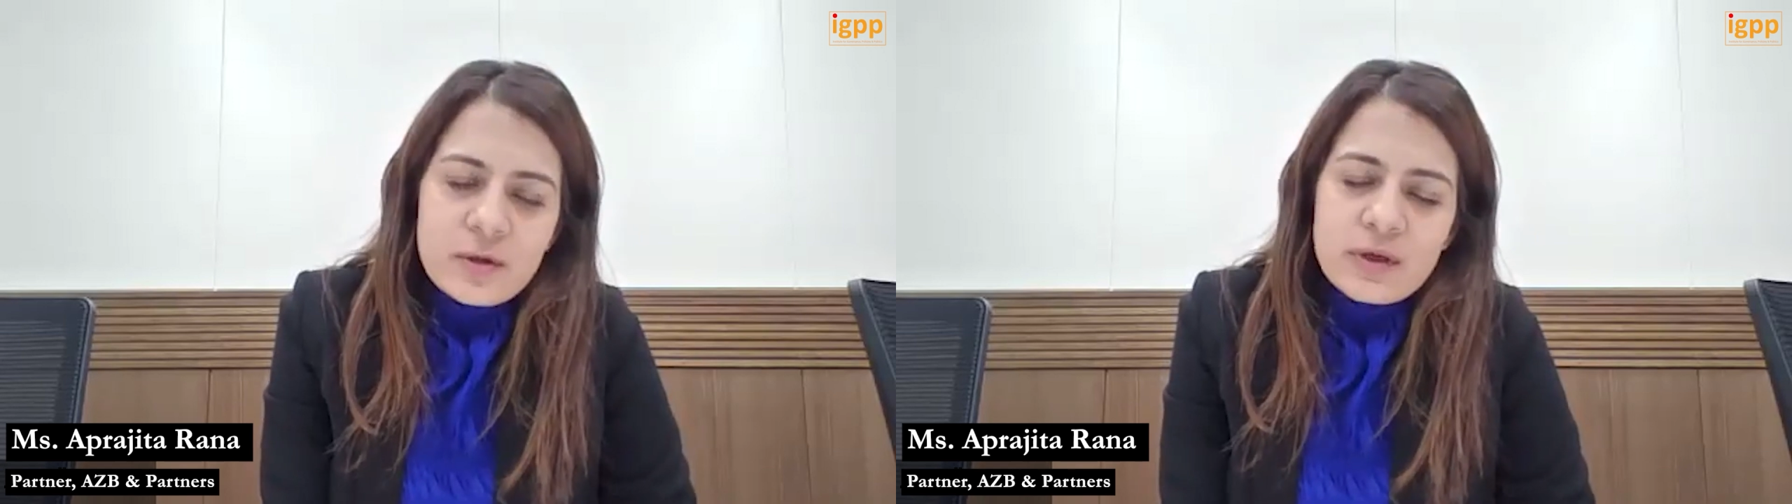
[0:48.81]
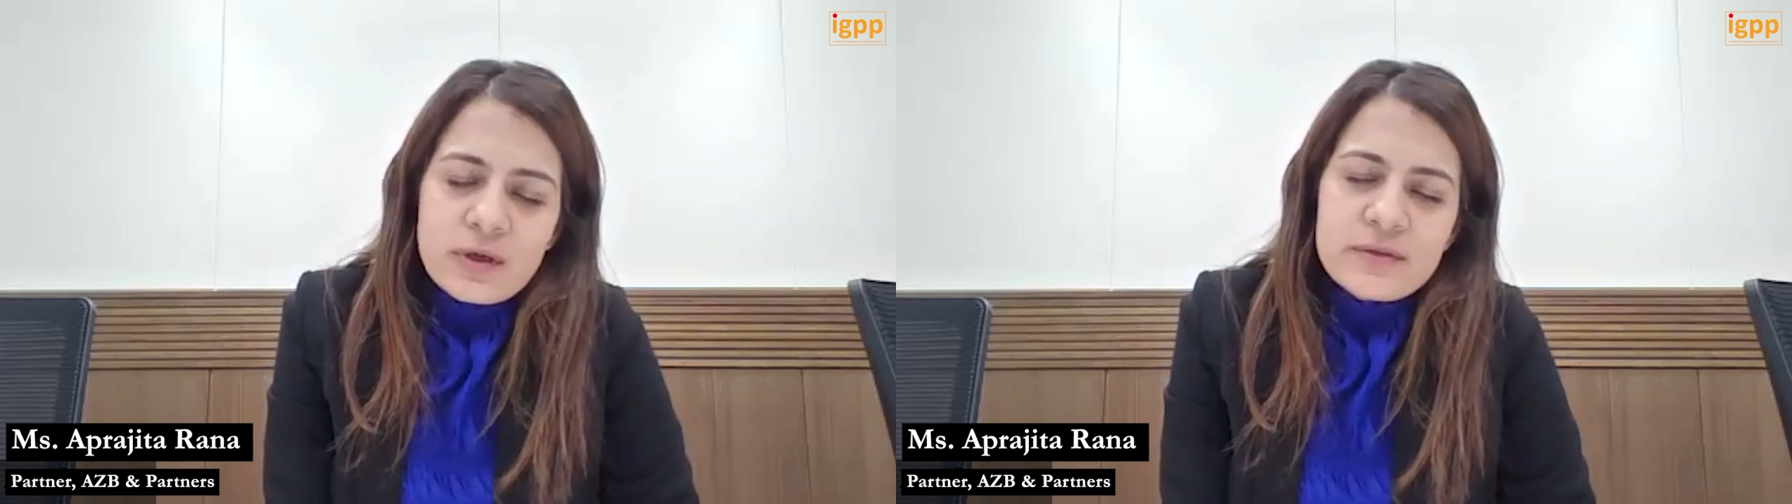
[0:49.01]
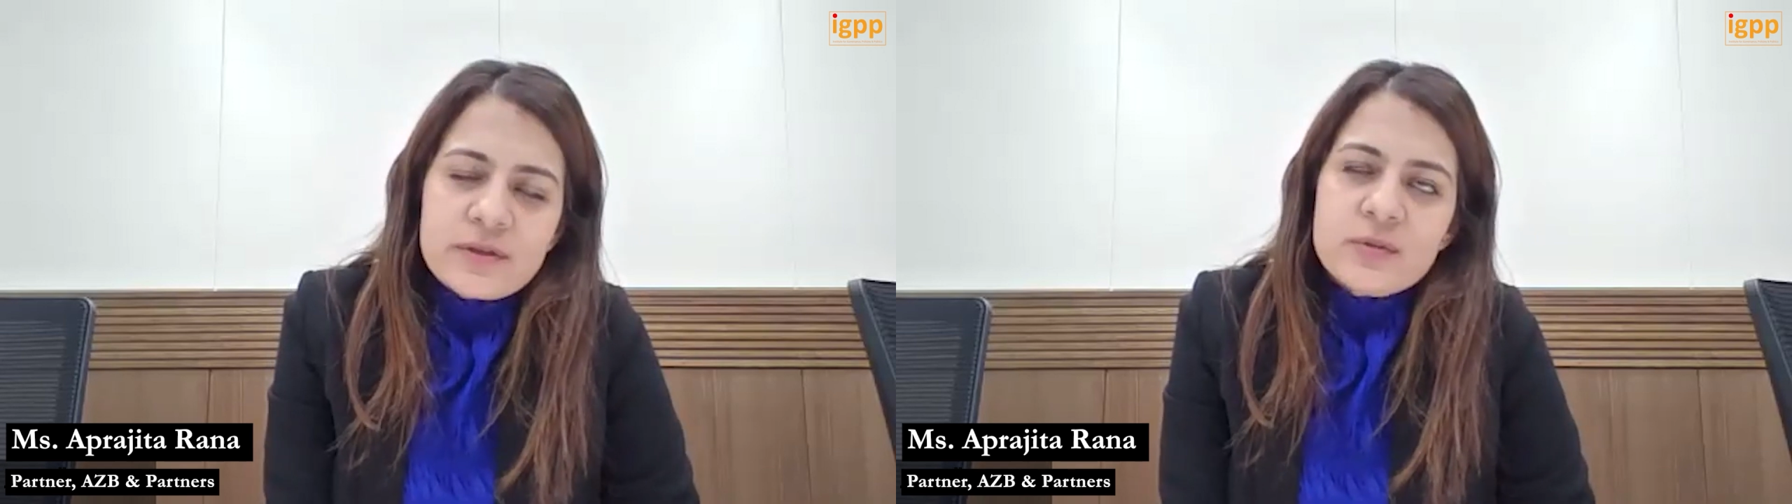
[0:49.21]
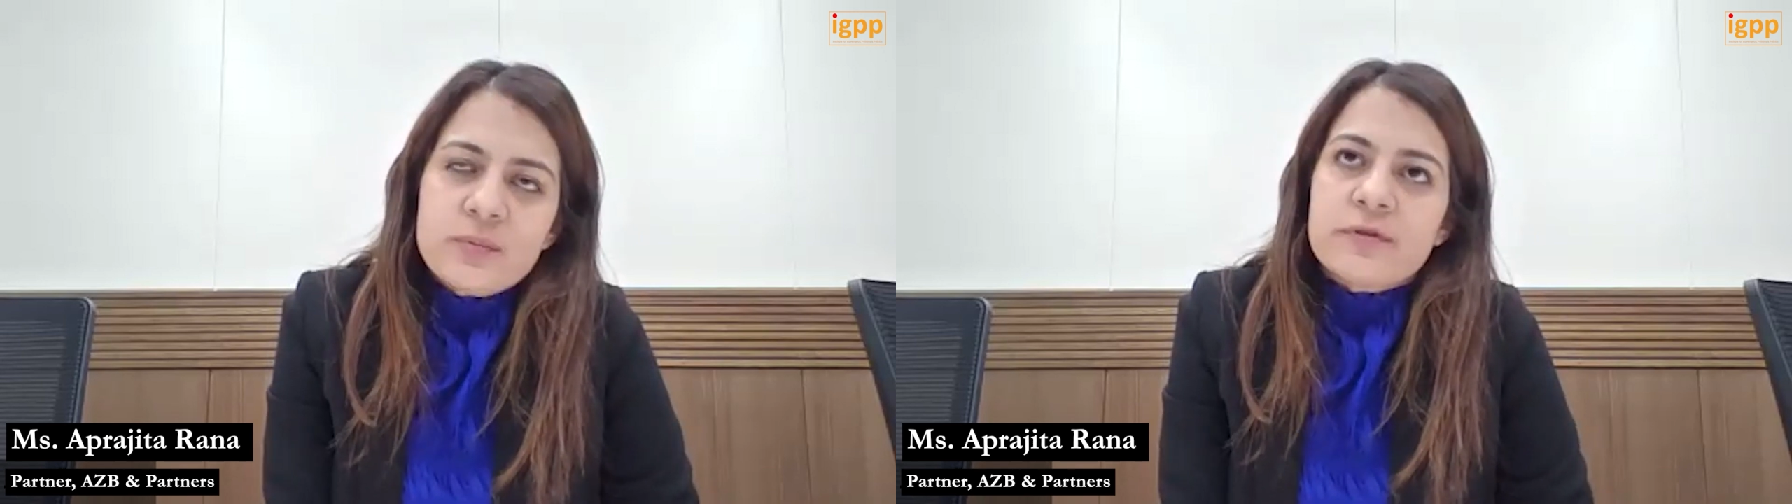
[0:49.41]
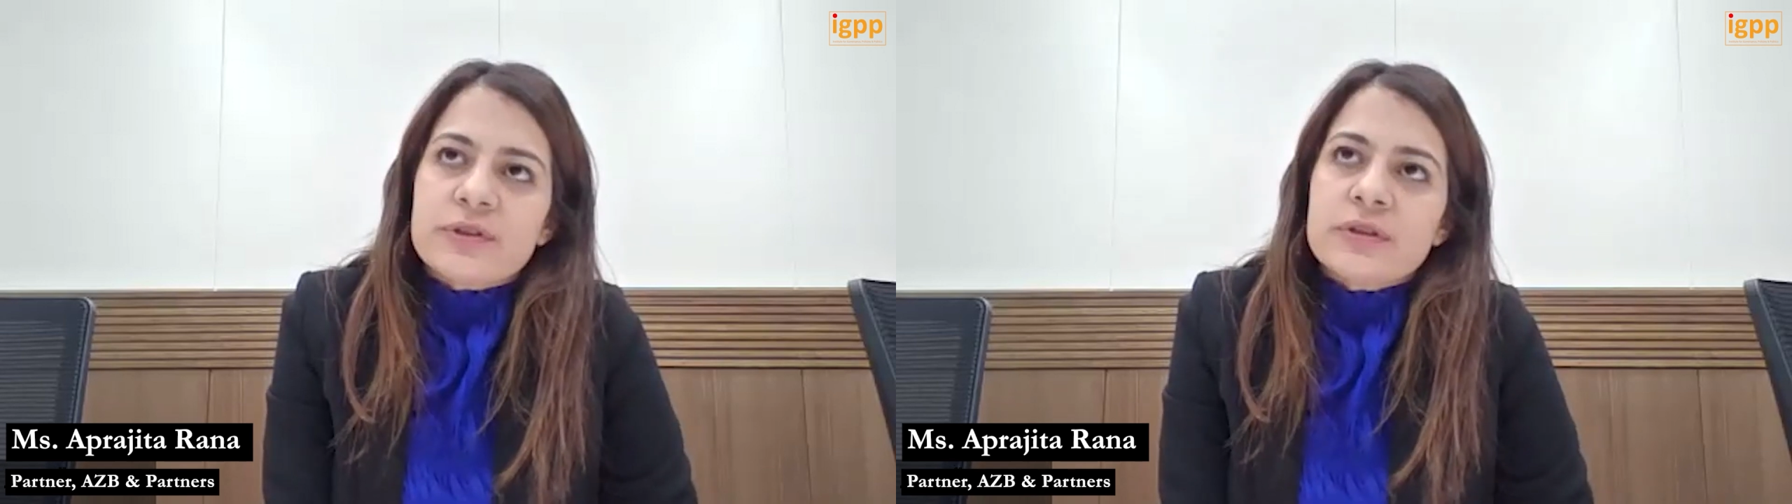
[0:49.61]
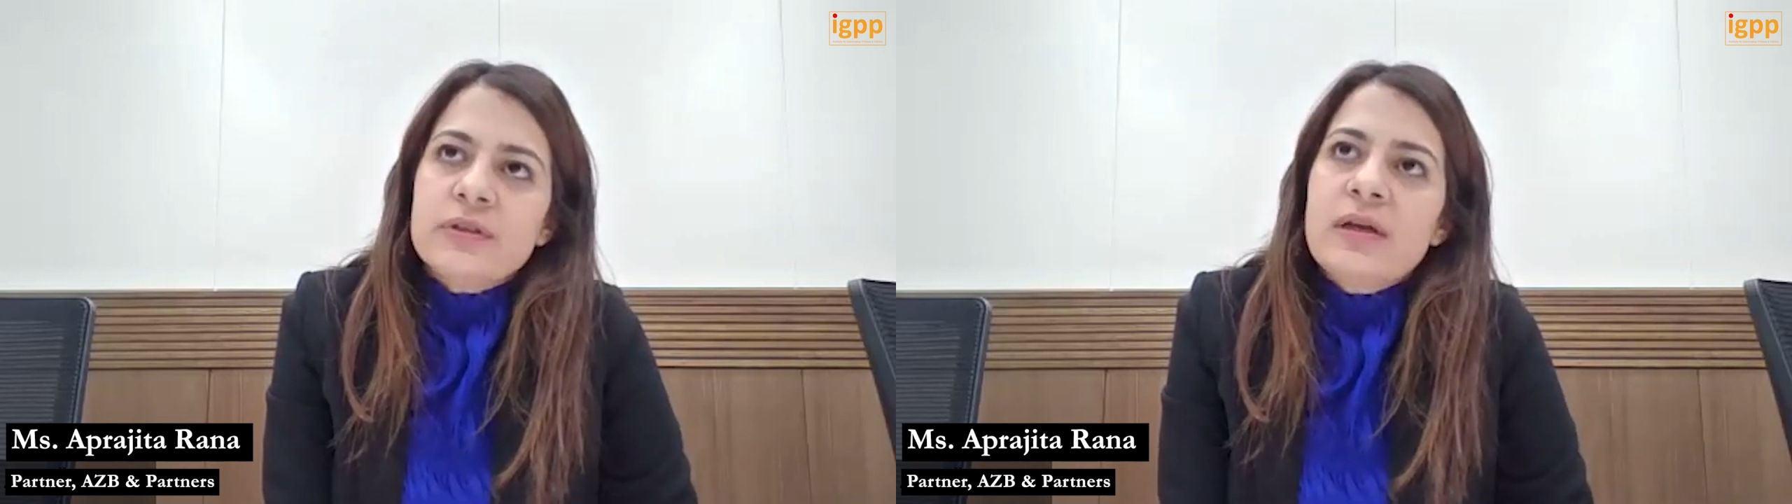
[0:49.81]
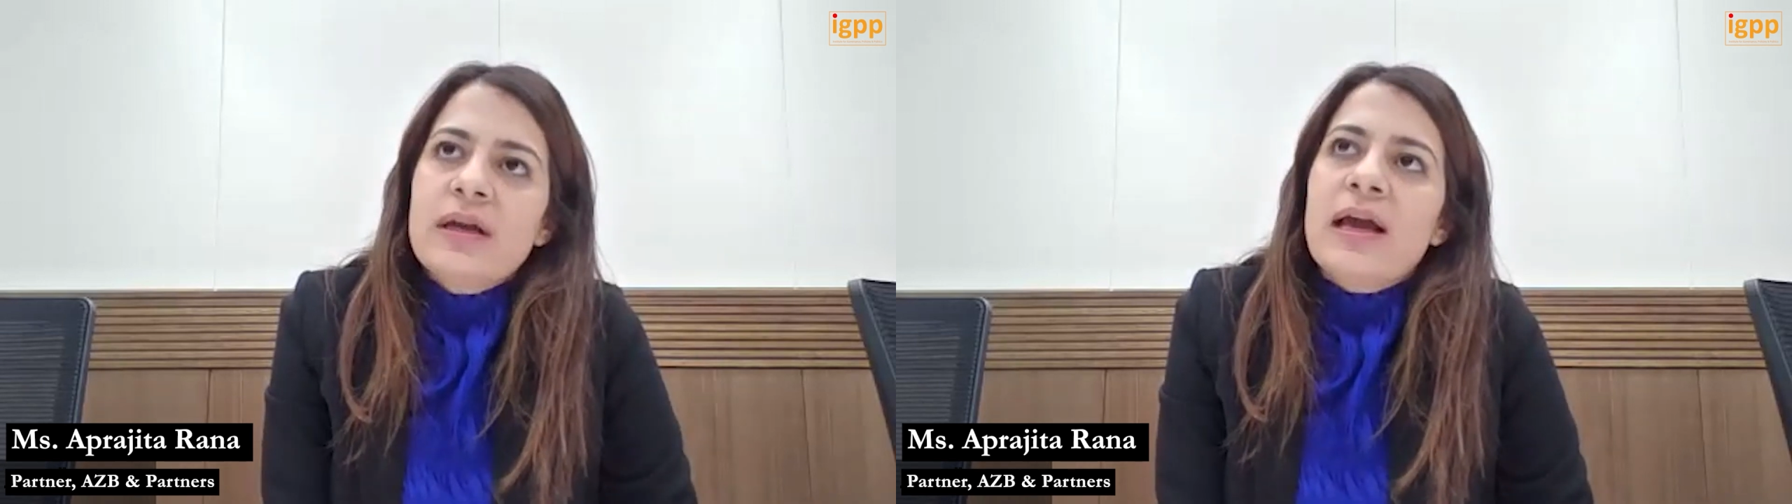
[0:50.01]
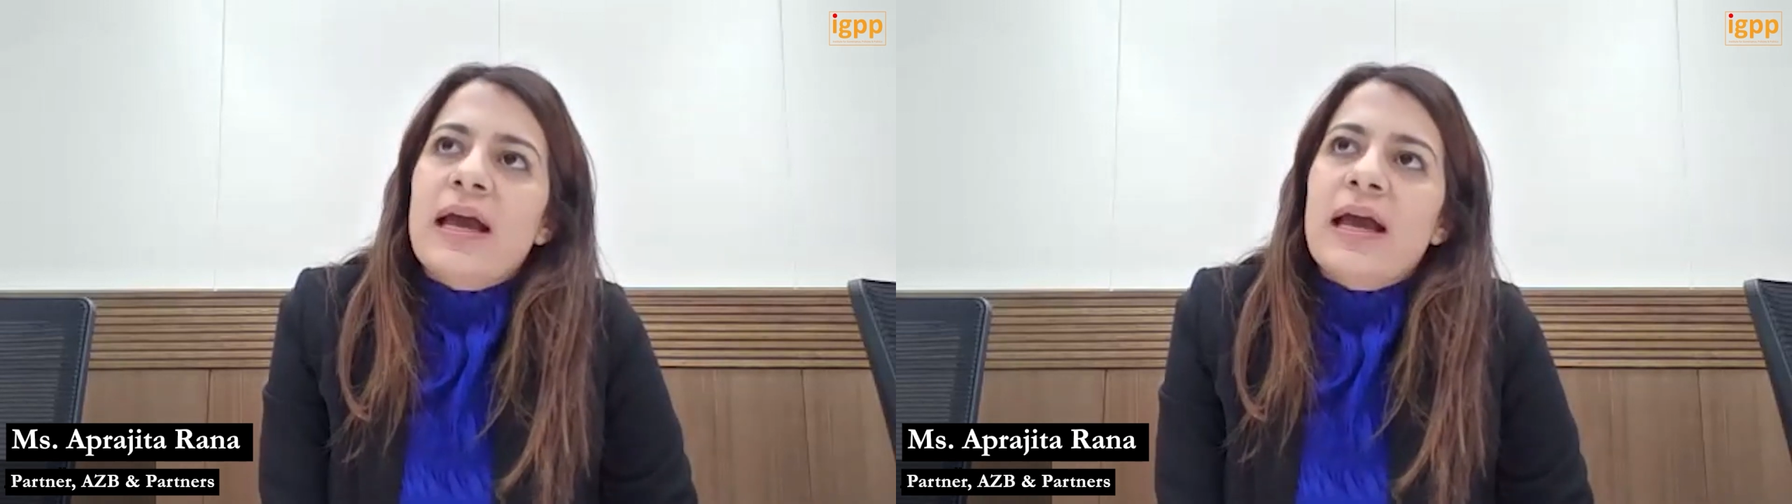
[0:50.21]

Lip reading: localization provision,